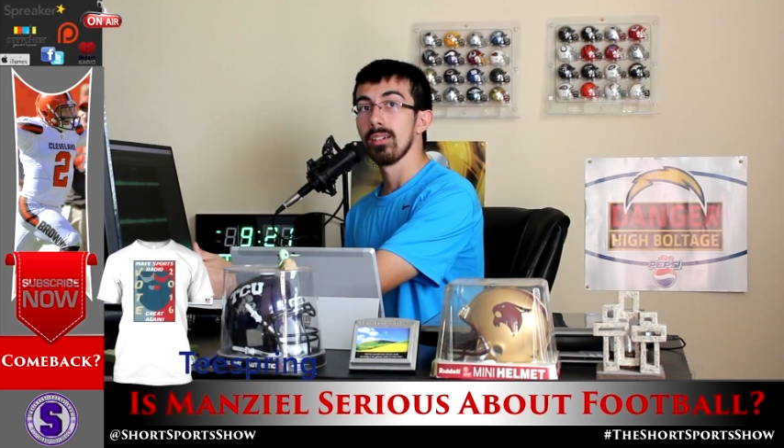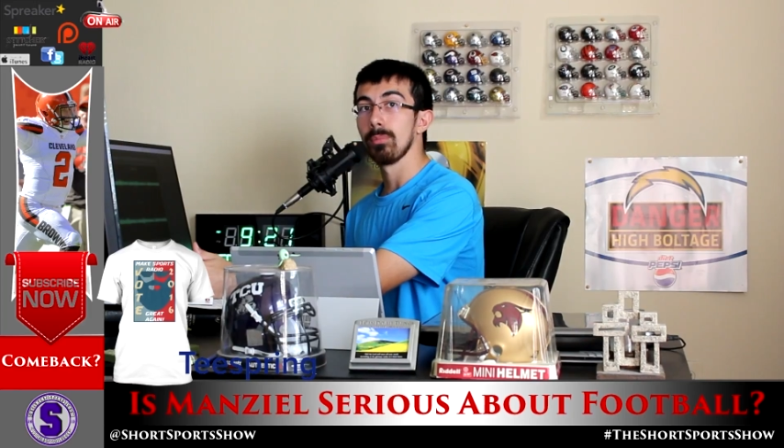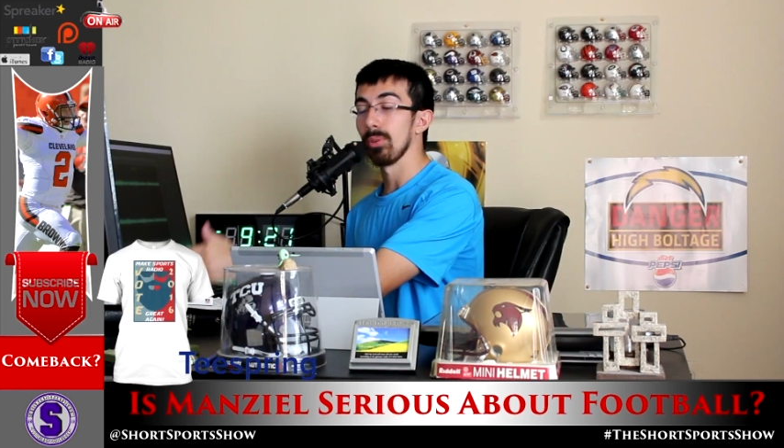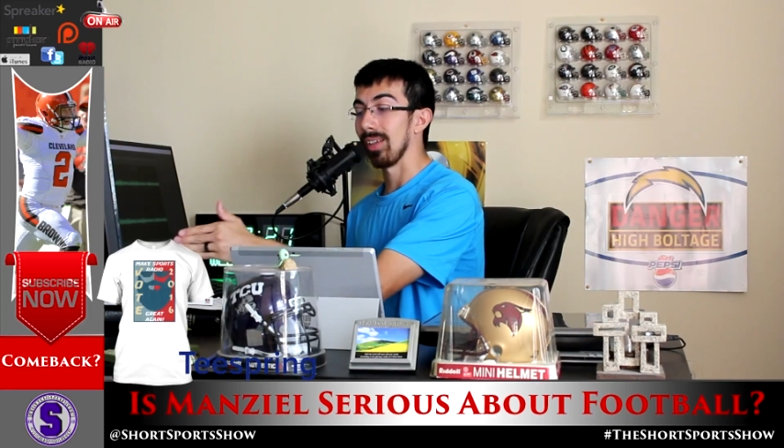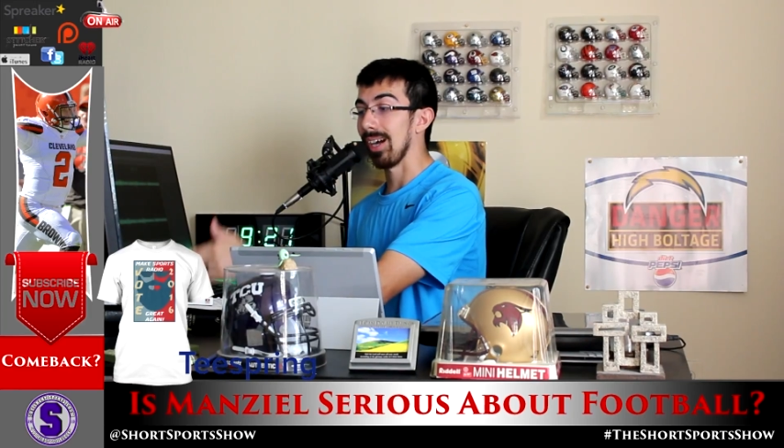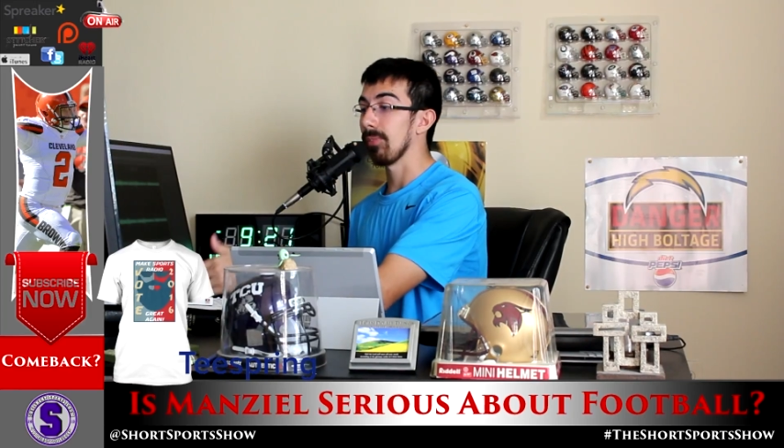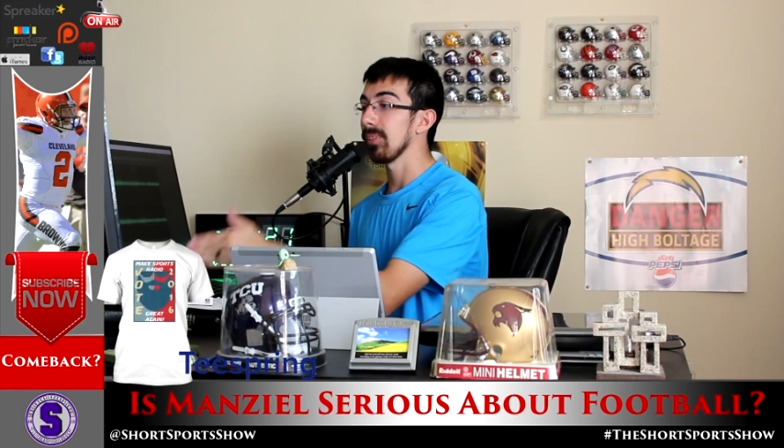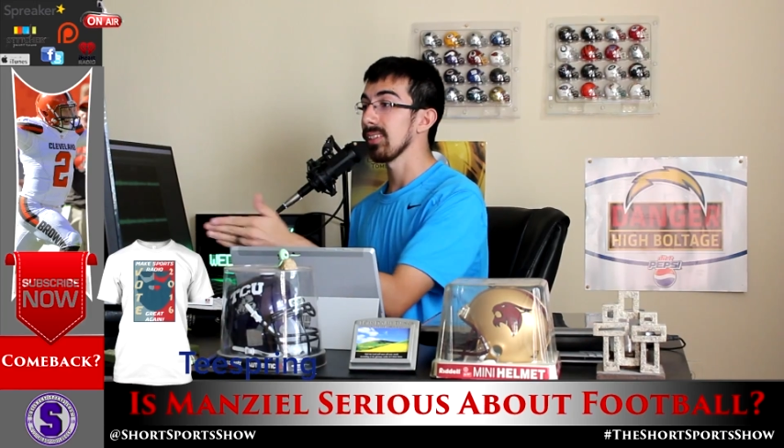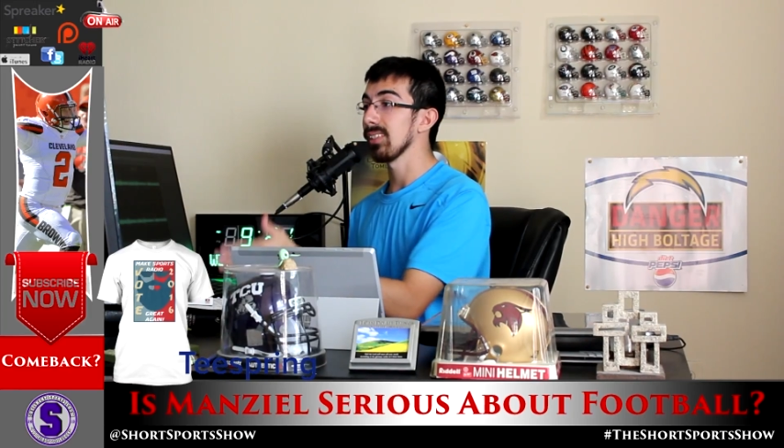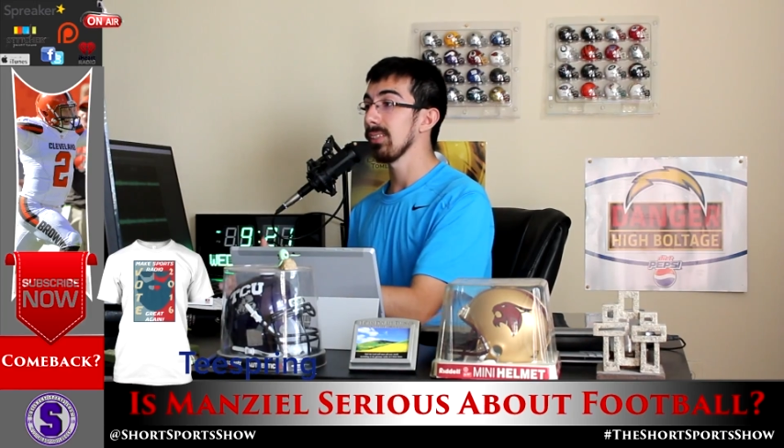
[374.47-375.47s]
both
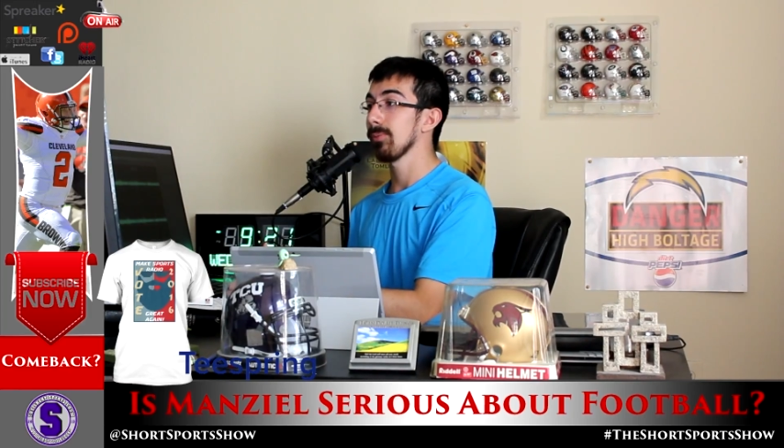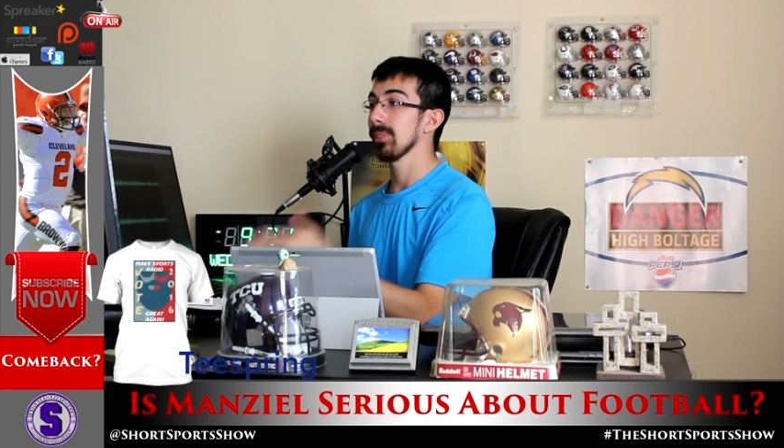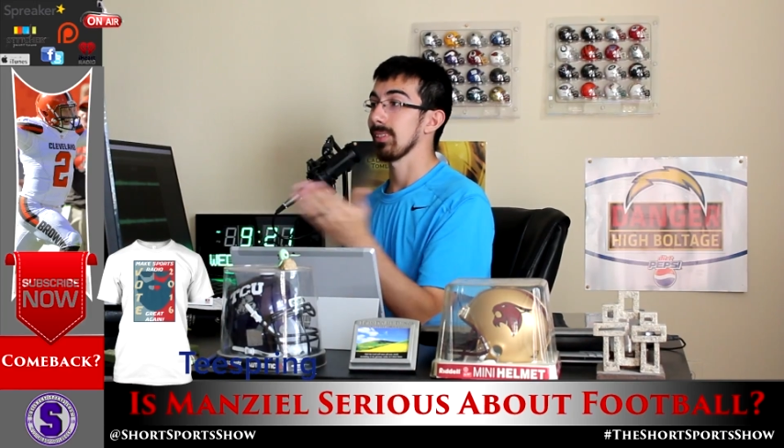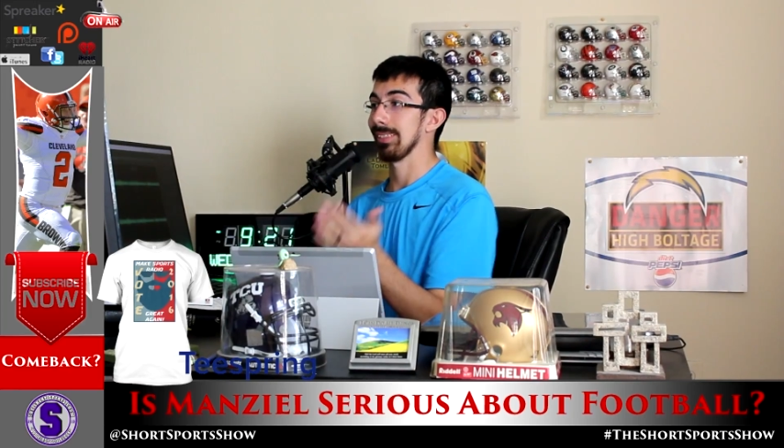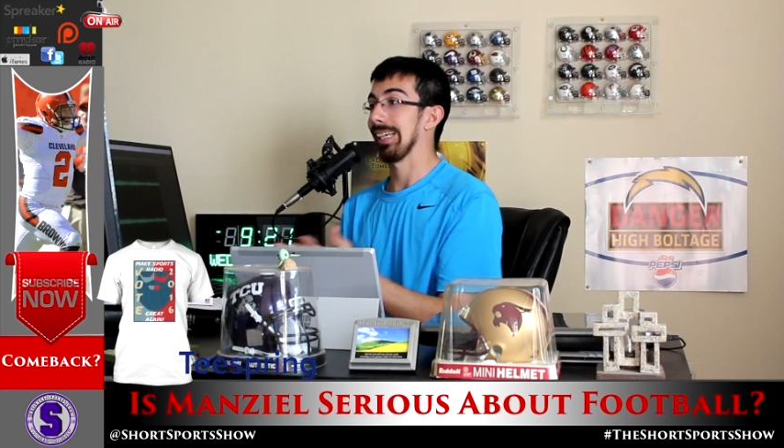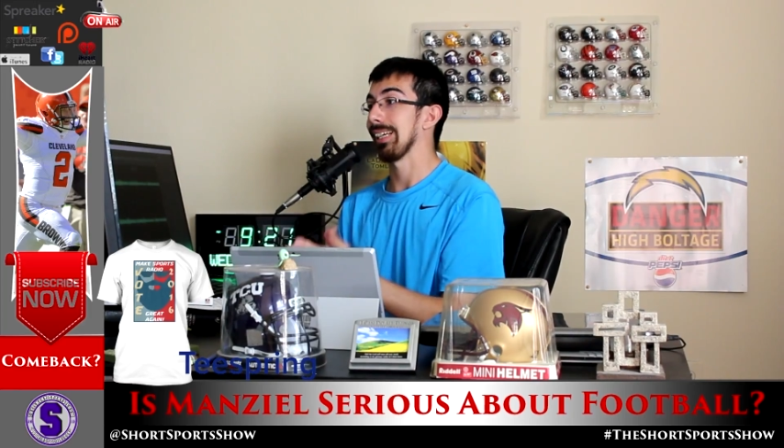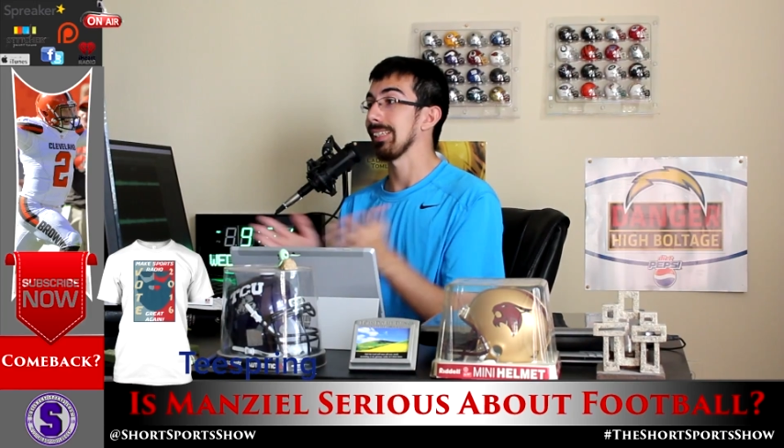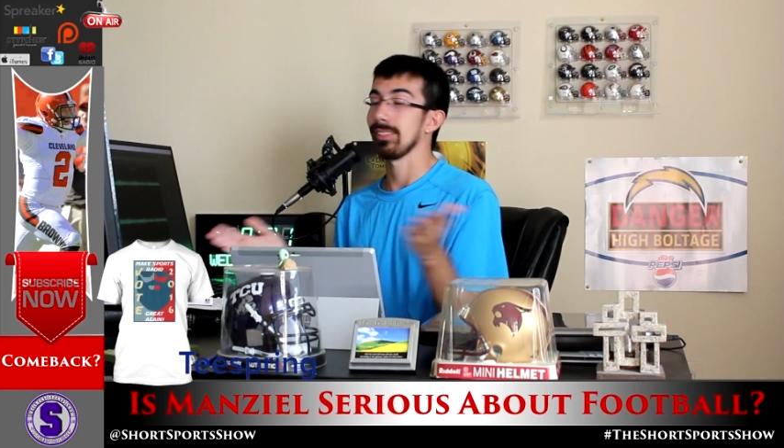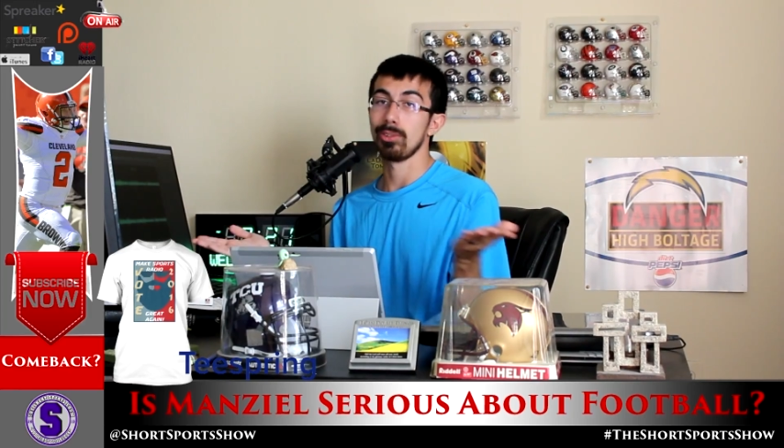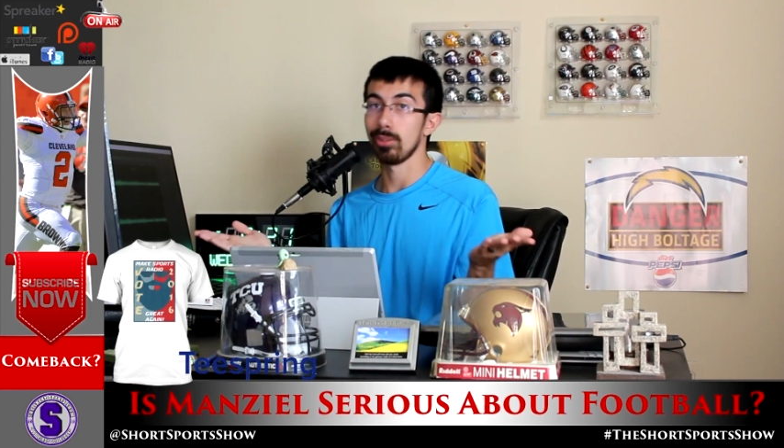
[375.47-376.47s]
offense and defense, because
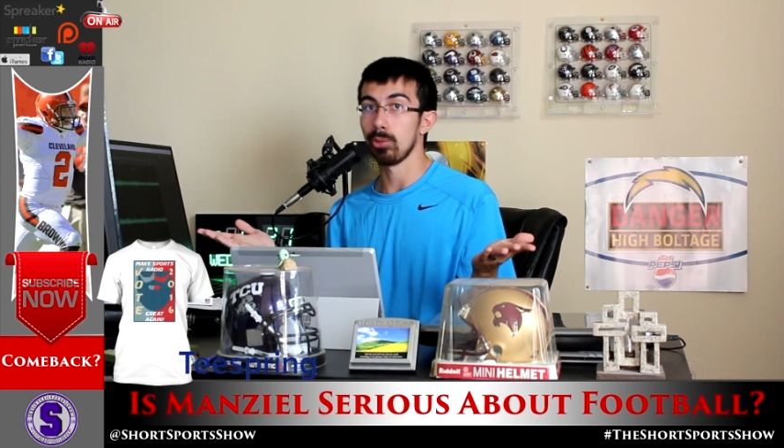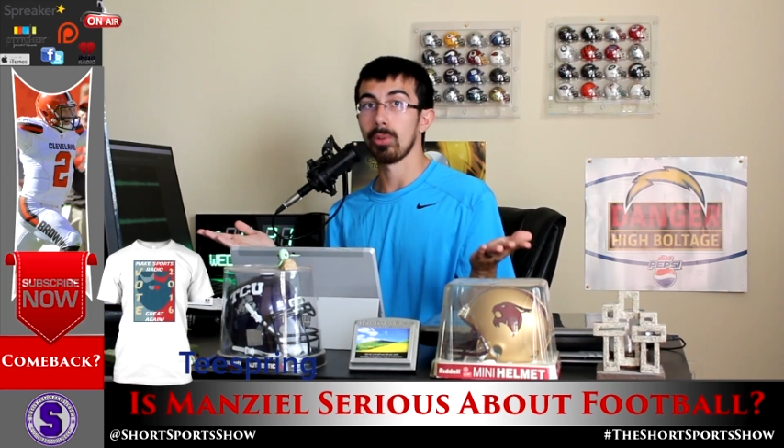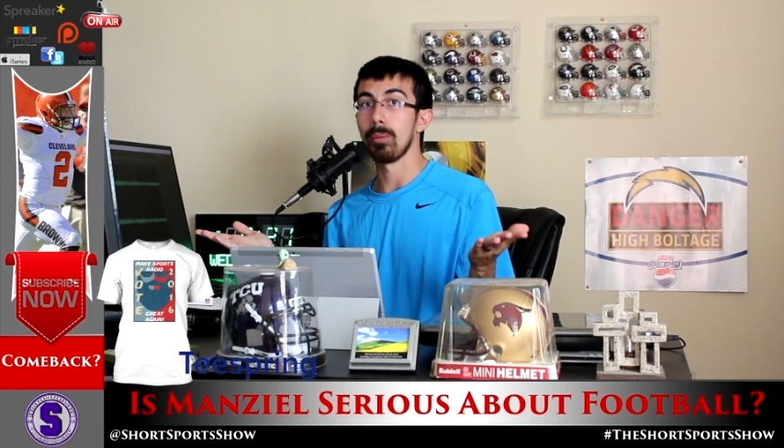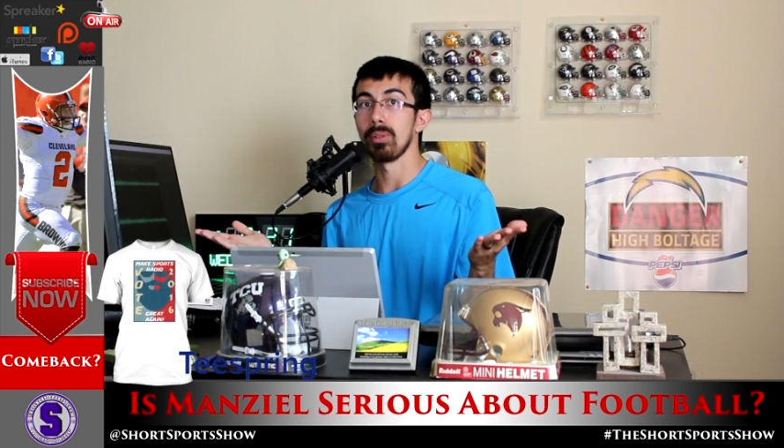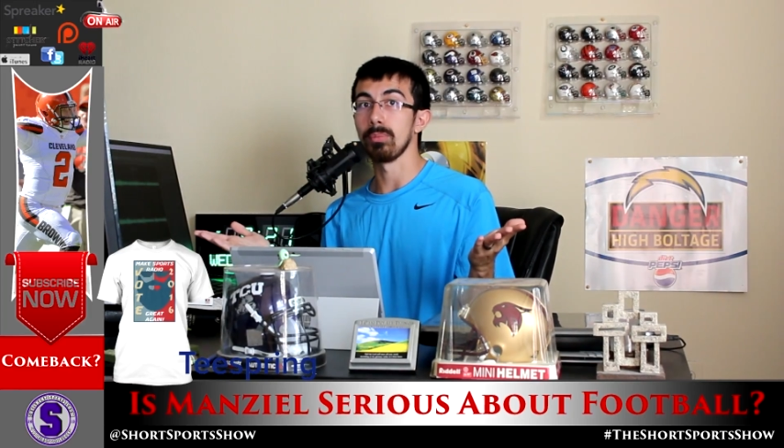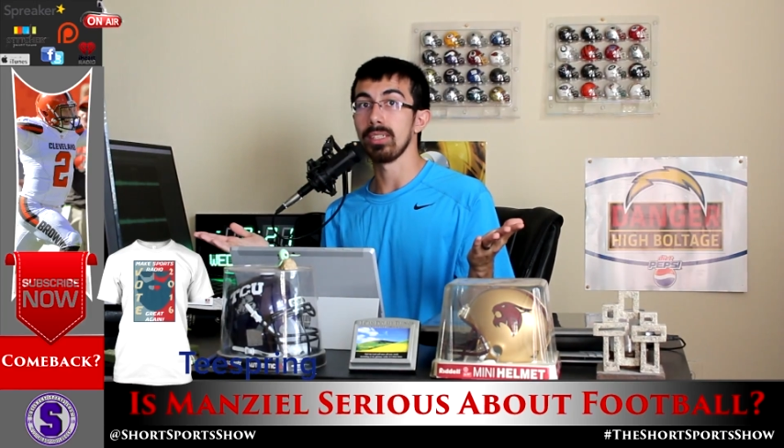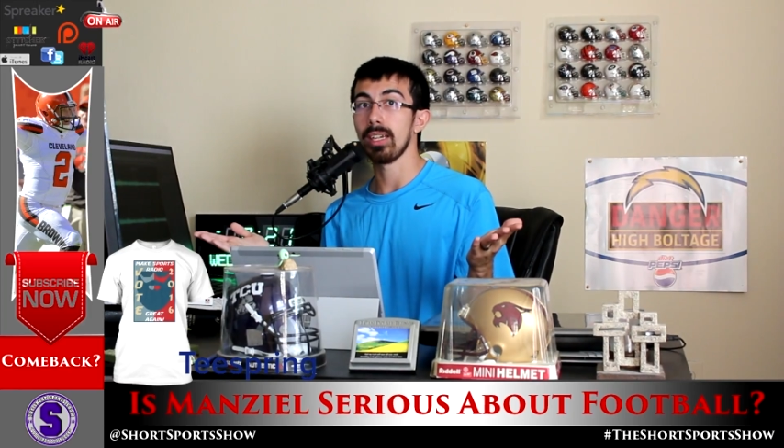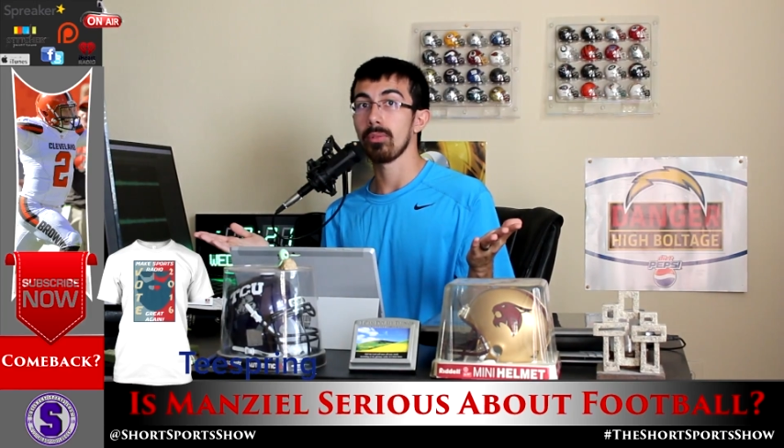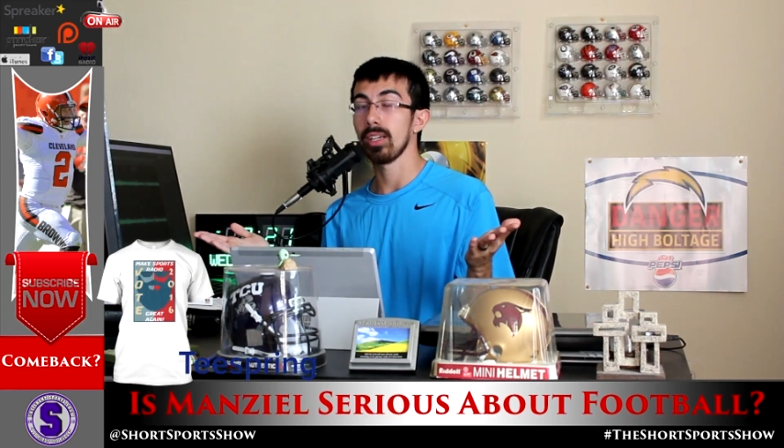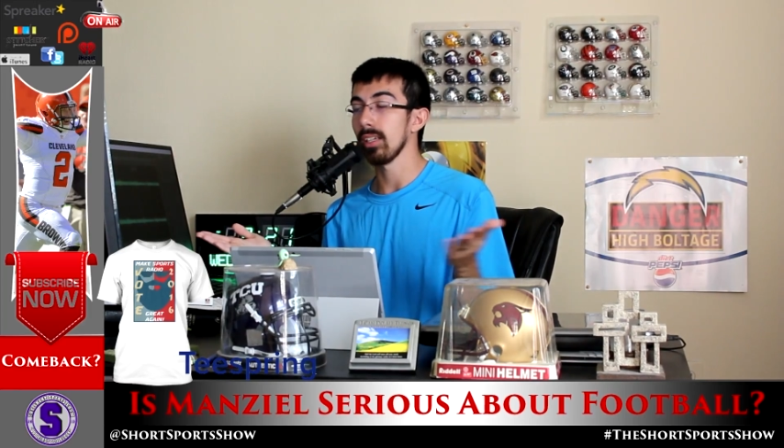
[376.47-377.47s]
I still don't know where I'm going to be
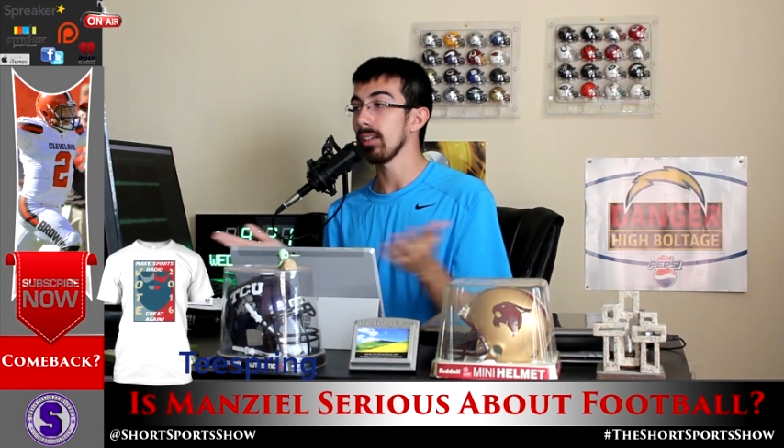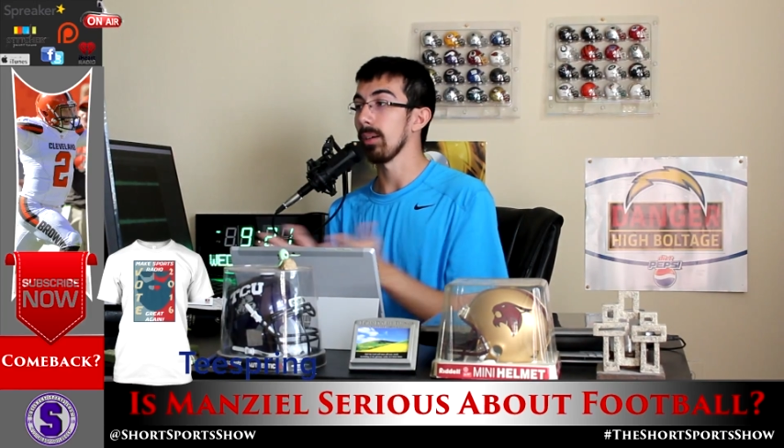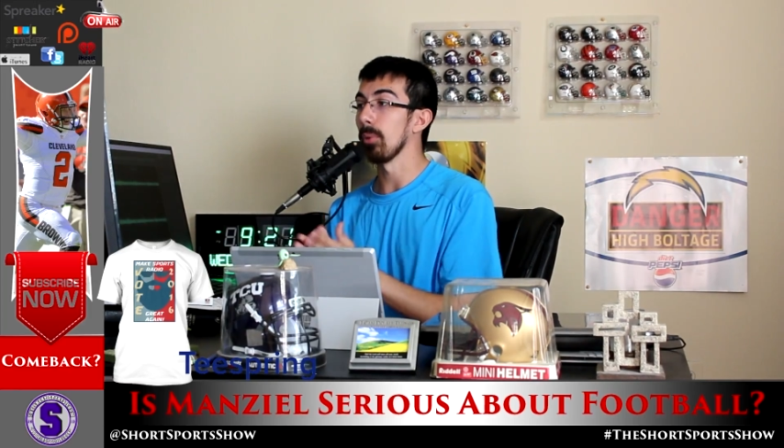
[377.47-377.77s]
at right now.